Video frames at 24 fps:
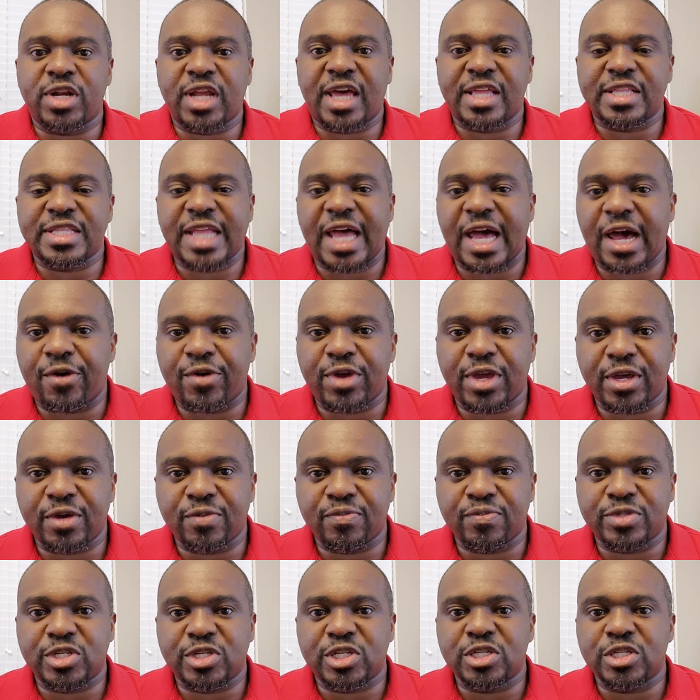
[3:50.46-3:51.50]
allow
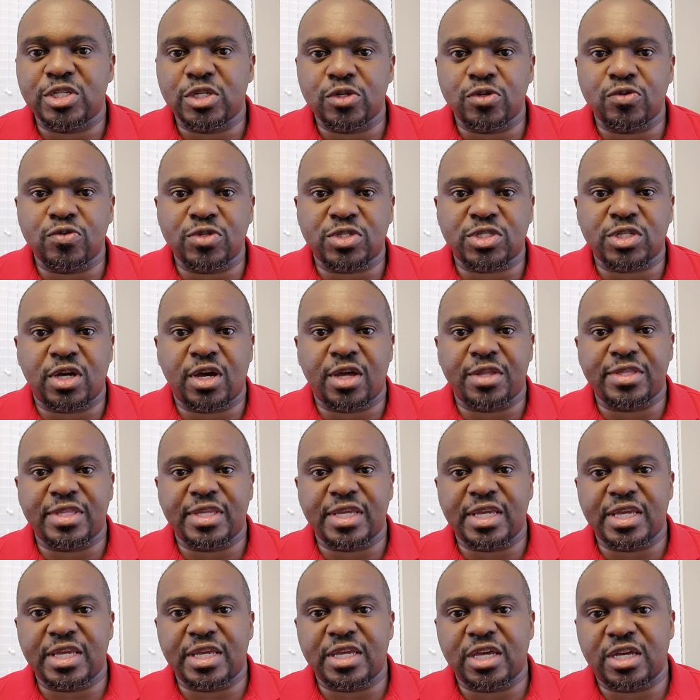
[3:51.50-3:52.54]
him to use on
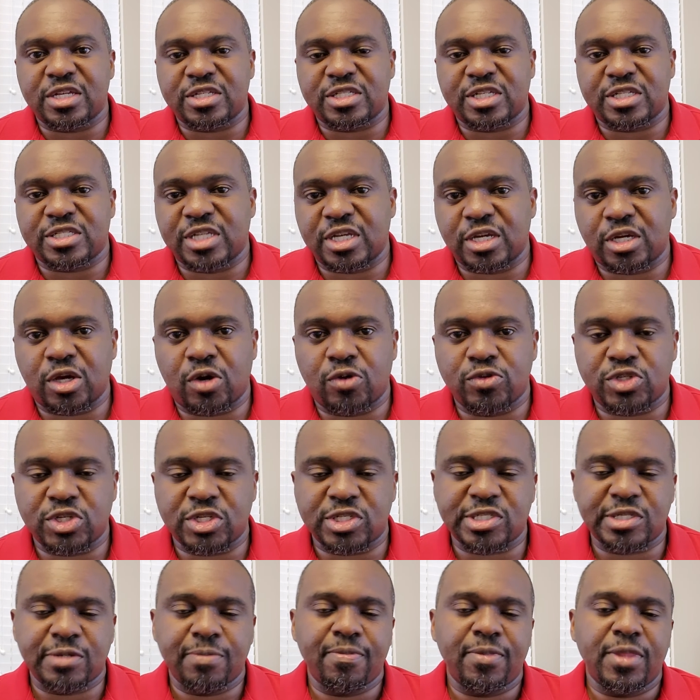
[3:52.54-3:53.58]
the assistant
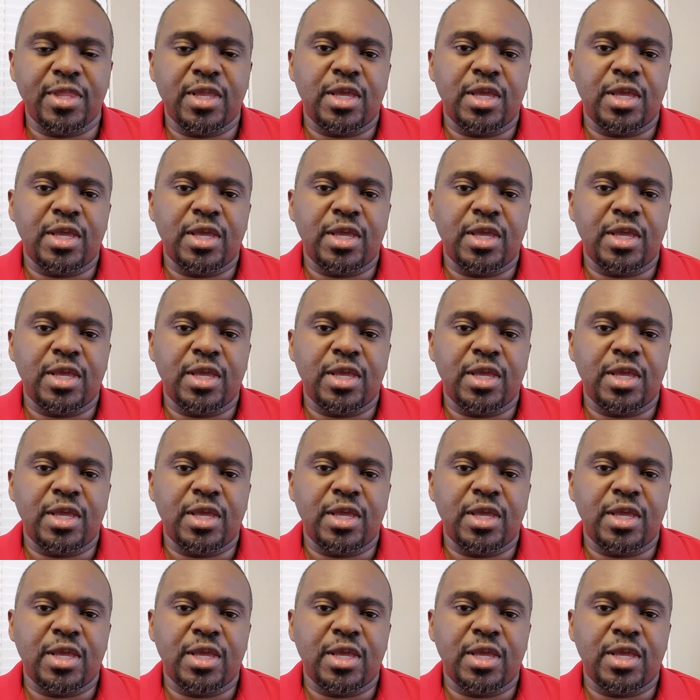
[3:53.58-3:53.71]
coaches.